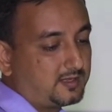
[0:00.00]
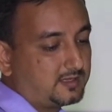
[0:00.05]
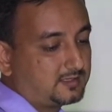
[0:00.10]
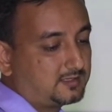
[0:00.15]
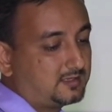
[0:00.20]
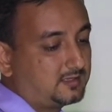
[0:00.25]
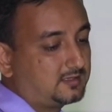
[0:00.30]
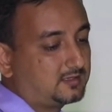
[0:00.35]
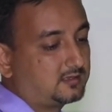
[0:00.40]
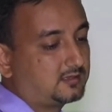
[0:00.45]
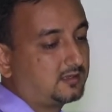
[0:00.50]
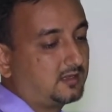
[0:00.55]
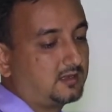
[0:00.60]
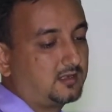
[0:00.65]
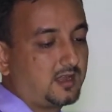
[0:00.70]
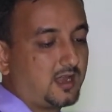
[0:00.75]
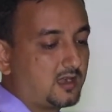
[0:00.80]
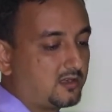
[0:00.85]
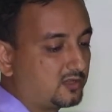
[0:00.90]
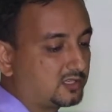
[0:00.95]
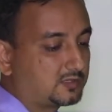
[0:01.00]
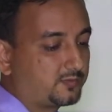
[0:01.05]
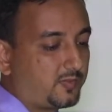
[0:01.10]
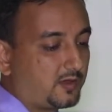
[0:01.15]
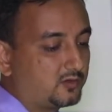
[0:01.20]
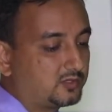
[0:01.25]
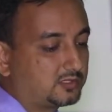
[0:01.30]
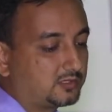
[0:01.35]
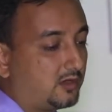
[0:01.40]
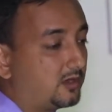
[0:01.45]
testis, a dartos
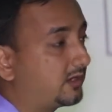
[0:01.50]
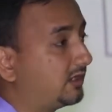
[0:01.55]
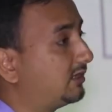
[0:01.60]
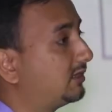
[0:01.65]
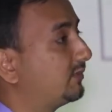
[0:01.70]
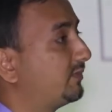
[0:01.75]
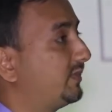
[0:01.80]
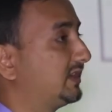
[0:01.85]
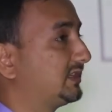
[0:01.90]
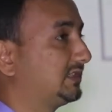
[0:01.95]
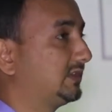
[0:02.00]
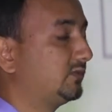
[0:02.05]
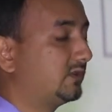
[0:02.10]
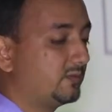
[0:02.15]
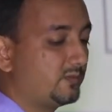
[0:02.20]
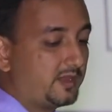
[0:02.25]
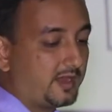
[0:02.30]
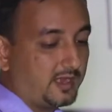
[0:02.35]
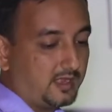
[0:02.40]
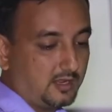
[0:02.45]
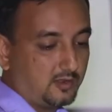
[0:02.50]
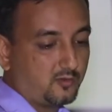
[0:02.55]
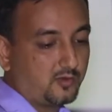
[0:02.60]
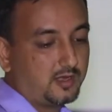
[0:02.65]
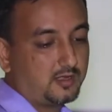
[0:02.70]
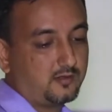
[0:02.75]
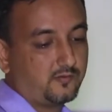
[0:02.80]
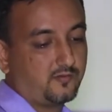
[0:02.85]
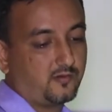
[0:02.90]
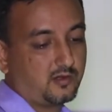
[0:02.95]
pouch orchidopexy would be
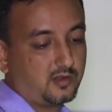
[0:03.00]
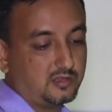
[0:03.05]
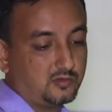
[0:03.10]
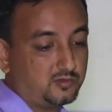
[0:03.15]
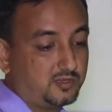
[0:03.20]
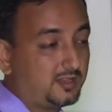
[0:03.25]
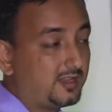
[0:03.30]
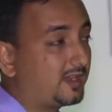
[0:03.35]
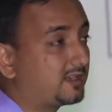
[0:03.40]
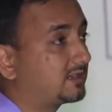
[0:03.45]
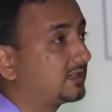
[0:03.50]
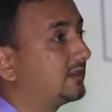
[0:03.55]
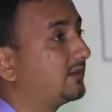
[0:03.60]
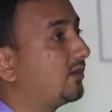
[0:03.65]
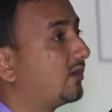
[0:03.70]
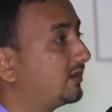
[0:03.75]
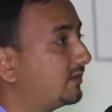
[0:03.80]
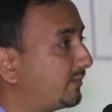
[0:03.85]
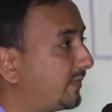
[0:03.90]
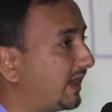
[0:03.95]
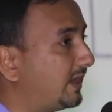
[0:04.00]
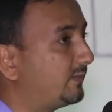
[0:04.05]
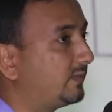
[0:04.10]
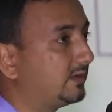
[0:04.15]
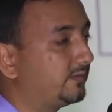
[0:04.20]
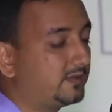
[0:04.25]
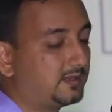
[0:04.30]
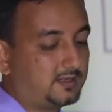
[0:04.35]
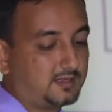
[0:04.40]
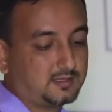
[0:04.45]
adequate. For a unilateral
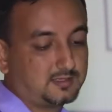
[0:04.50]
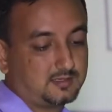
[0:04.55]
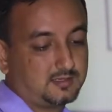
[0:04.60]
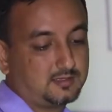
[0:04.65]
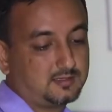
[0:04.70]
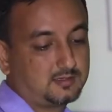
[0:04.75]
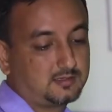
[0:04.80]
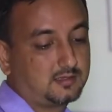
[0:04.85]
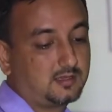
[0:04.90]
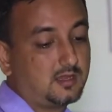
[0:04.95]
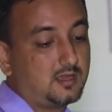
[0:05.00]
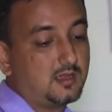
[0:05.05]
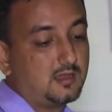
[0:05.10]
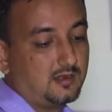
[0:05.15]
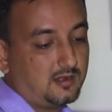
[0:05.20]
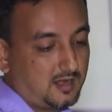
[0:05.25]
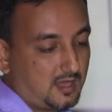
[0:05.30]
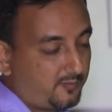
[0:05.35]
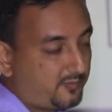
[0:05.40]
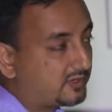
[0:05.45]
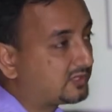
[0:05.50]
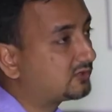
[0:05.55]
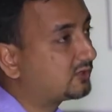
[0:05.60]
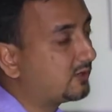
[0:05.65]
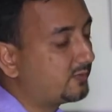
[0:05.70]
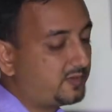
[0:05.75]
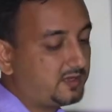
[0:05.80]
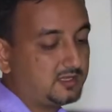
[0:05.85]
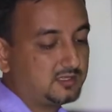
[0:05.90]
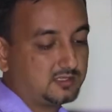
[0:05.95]
non-palpable testis,
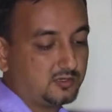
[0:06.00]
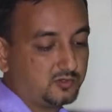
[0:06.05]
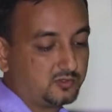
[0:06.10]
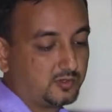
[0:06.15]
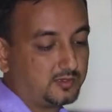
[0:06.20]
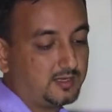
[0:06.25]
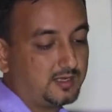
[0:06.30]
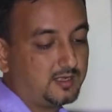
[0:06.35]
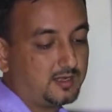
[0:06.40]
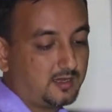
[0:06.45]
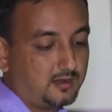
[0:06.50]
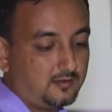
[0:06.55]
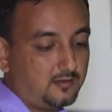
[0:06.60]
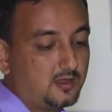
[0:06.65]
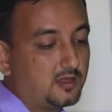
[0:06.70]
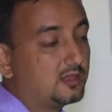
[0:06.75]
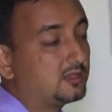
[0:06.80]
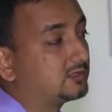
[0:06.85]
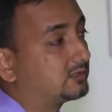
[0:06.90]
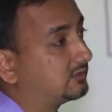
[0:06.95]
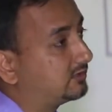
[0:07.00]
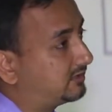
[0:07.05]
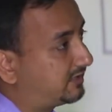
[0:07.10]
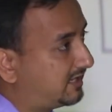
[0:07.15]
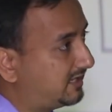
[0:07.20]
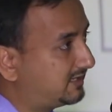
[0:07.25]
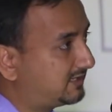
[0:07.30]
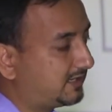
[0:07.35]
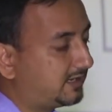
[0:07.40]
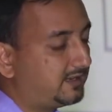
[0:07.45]
laparoscopy is usually done. So
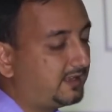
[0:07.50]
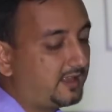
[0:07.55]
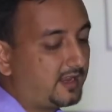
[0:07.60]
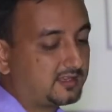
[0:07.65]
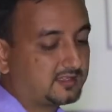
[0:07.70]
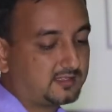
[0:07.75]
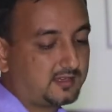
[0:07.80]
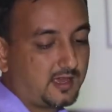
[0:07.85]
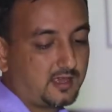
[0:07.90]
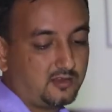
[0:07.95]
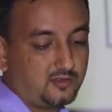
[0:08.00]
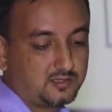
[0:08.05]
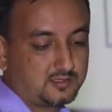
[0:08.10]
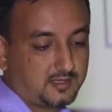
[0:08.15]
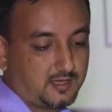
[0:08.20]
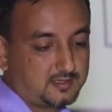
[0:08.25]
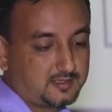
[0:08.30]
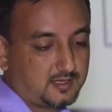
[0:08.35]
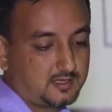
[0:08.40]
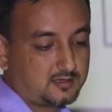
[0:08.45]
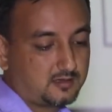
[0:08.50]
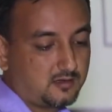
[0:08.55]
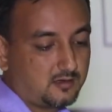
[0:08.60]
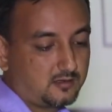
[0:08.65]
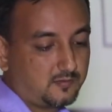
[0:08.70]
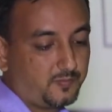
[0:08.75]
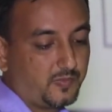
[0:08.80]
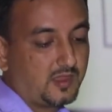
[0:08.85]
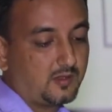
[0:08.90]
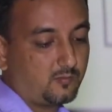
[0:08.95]
3 scenarios as I
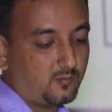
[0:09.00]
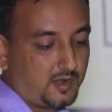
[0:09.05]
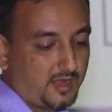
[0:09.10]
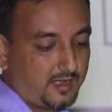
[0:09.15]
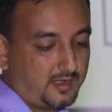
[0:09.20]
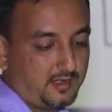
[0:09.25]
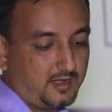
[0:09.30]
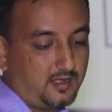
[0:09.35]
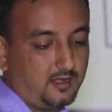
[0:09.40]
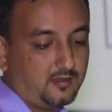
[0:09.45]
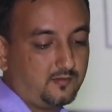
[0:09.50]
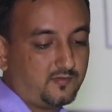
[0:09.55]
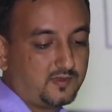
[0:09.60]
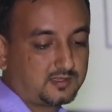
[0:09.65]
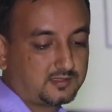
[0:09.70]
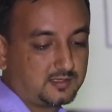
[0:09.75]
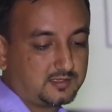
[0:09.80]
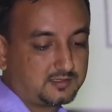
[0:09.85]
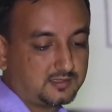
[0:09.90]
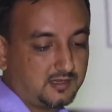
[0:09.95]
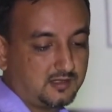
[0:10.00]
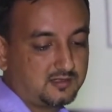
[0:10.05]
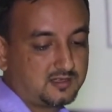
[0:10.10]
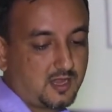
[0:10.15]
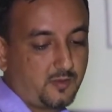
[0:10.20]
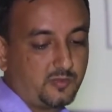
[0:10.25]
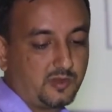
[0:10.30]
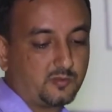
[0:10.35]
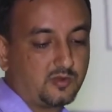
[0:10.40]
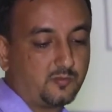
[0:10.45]
talked: blind ending vessels,
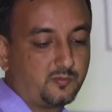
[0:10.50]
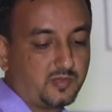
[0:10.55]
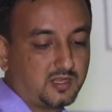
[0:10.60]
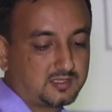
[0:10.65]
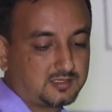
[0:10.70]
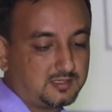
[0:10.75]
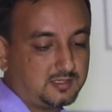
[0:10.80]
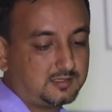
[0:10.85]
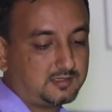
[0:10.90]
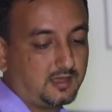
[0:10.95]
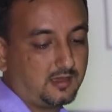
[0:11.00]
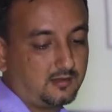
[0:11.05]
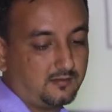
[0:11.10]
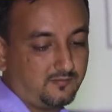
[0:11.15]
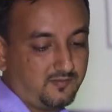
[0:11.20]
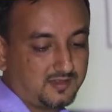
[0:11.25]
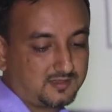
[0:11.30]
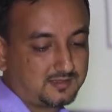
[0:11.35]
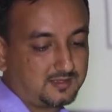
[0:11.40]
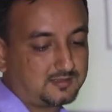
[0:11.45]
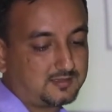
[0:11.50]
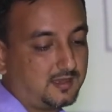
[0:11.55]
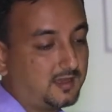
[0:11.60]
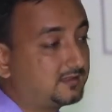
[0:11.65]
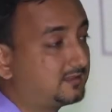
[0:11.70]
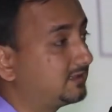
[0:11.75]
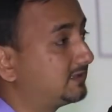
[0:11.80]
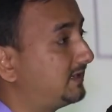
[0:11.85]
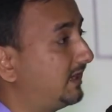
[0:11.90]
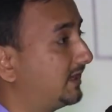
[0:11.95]
intraabdominal testis, and vessels
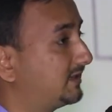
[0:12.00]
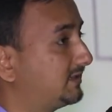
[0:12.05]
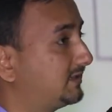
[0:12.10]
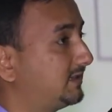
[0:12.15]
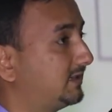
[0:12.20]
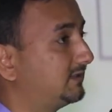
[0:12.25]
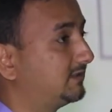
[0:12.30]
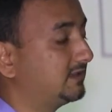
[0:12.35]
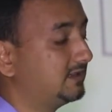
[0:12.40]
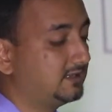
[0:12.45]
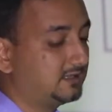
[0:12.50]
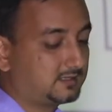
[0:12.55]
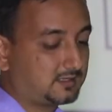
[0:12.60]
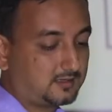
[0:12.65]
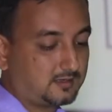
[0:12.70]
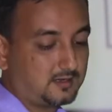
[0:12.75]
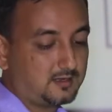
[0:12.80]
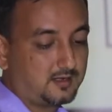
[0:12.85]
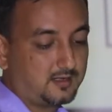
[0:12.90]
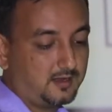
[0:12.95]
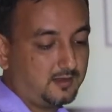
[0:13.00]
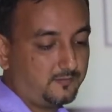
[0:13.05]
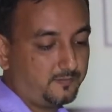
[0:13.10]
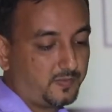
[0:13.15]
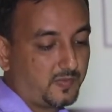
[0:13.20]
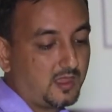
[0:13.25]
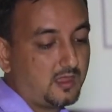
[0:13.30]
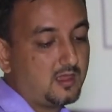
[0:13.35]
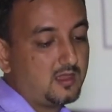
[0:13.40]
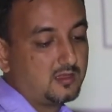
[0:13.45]
exiting the internal ring.
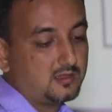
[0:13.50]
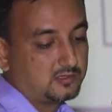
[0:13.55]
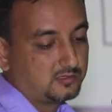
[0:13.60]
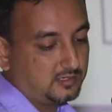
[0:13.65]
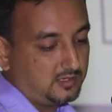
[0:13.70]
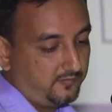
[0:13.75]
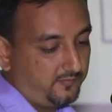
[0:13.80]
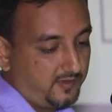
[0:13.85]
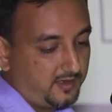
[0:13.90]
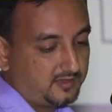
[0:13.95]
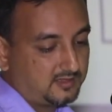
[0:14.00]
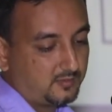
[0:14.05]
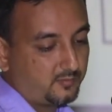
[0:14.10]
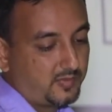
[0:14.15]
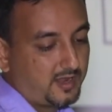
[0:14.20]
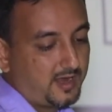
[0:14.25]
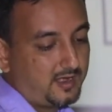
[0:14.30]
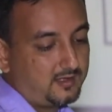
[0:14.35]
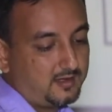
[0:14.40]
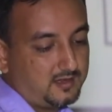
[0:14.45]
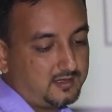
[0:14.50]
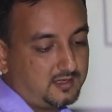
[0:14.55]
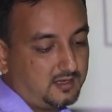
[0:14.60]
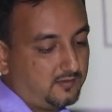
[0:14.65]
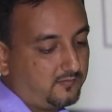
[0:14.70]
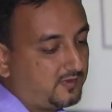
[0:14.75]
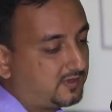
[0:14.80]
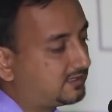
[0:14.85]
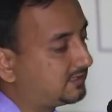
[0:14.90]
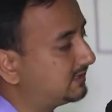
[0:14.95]
So if it is a blind
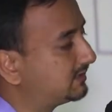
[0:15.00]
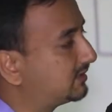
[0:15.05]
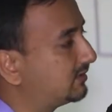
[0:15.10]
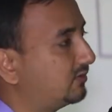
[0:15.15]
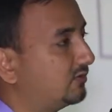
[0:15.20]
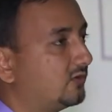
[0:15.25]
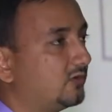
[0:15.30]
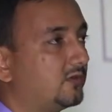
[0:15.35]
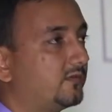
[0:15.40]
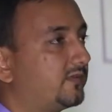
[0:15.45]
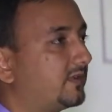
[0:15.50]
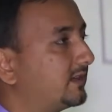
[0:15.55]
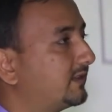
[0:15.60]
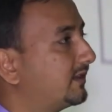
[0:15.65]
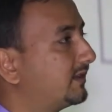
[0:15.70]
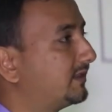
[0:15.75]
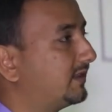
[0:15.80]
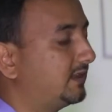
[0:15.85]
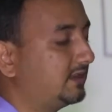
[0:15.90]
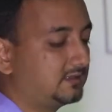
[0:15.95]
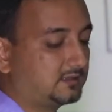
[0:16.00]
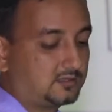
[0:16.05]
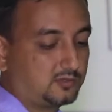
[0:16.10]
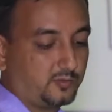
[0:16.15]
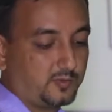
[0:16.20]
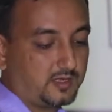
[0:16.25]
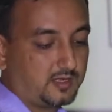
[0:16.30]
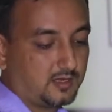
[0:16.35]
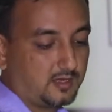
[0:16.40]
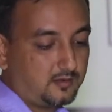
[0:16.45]
ending vessels, no further things to
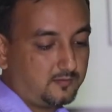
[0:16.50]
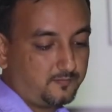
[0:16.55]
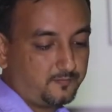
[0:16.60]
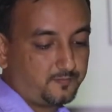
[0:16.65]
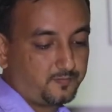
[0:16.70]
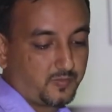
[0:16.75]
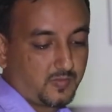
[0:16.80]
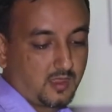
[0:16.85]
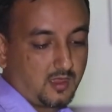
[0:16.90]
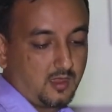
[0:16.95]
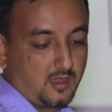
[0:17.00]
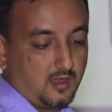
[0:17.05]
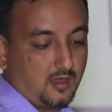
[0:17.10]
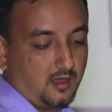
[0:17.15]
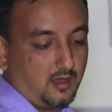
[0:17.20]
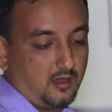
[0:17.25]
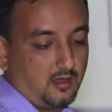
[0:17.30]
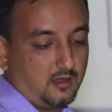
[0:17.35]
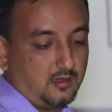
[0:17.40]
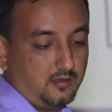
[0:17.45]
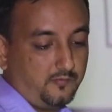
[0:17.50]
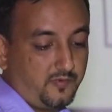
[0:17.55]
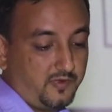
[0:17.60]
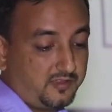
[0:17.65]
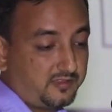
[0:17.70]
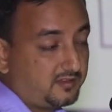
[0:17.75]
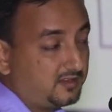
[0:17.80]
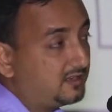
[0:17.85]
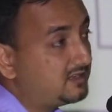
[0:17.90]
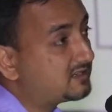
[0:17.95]
be done. If it
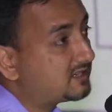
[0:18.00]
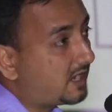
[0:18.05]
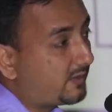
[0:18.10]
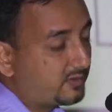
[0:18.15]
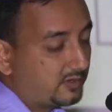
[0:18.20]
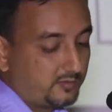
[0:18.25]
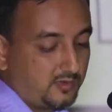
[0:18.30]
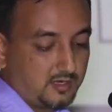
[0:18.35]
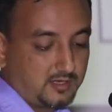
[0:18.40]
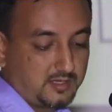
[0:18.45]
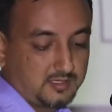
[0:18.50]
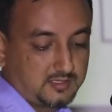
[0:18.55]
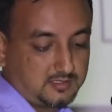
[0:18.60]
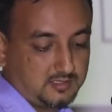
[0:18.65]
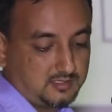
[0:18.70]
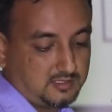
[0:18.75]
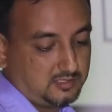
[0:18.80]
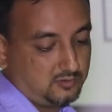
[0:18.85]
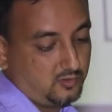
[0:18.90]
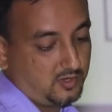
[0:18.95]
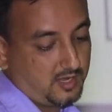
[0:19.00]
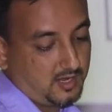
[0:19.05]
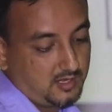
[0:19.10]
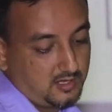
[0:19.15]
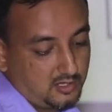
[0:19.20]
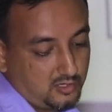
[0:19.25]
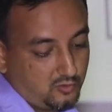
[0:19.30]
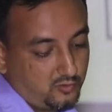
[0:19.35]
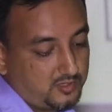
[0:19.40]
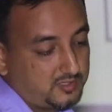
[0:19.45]
is an intraabdominal testis, you
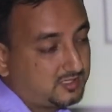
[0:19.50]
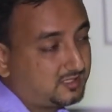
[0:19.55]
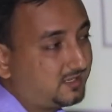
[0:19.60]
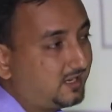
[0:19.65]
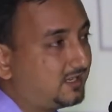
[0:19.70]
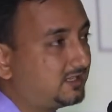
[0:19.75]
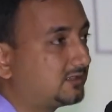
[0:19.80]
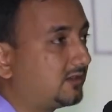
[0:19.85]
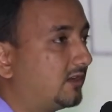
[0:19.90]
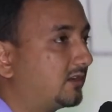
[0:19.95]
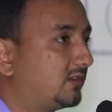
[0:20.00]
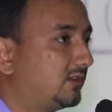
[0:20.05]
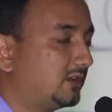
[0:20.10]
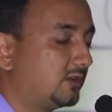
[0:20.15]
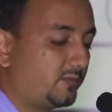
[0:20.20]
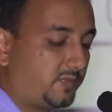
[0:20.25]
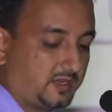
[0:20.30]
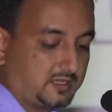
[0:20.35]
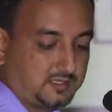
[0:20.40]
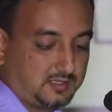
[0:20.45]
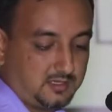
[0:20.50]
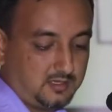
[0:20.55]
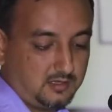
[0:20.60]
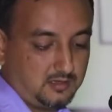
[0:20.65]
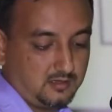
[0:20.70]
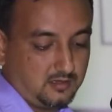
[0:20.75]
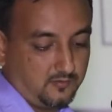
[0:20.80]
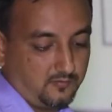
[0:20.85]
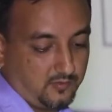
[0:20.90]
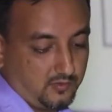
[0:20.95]
can do a stage
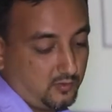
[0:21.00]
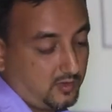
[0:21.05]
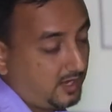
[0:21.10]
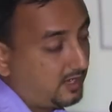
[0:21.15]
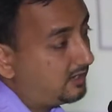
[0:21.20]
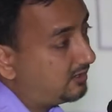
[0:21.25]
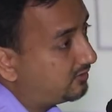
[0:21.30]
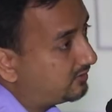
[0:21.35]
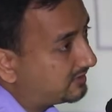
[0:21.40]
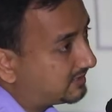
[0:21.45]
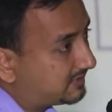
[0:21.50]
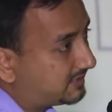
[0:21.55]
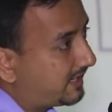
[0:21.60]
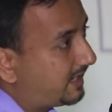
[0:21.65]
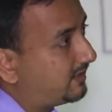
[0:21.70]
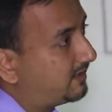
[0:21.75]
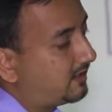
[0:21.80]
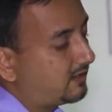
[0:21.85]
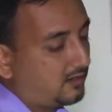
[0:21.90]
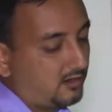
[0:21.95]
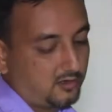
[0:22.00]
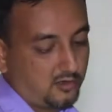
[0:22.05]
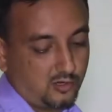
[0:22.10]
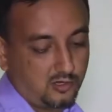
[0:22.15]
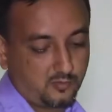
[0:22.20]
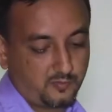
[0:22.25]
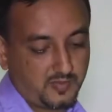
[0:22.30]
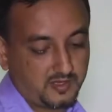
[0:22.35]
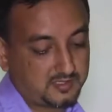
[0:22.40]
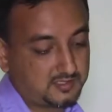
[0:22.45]
orchidopexy, if you can do a standard
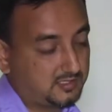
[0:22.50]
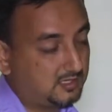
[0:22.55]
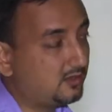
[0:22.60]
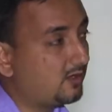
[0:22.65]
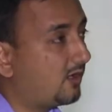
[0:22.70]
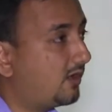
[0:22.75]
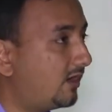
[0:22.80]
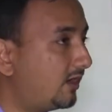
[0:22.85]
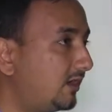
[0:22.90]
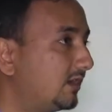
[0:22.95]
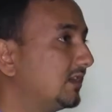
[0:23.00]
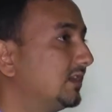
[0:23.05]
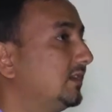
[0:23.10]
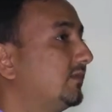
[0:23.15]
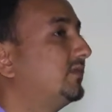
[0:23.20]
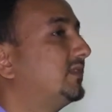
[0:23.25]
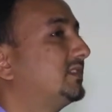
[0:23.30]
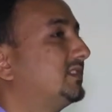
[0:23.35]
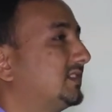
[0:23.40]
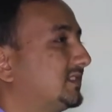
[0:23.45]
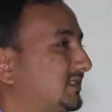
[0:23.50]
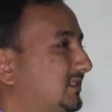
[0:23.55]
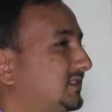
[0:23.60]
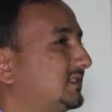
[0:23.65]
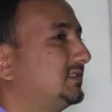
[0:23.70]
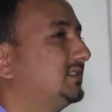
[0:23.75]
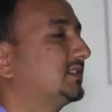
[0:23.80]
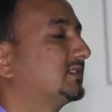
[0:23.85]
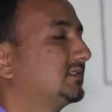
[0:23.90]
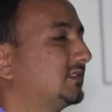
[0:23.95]
orchidopexy, or if the
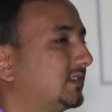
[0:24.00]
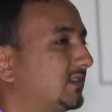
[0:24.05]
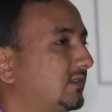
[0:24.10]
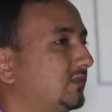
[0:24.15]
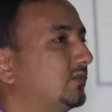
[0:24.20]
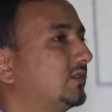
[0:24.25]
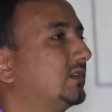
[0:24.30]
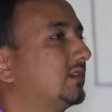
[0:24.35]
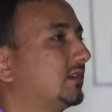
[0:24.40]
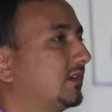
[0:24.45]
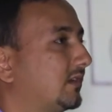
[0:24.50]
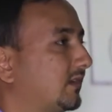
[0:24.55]
testis does not look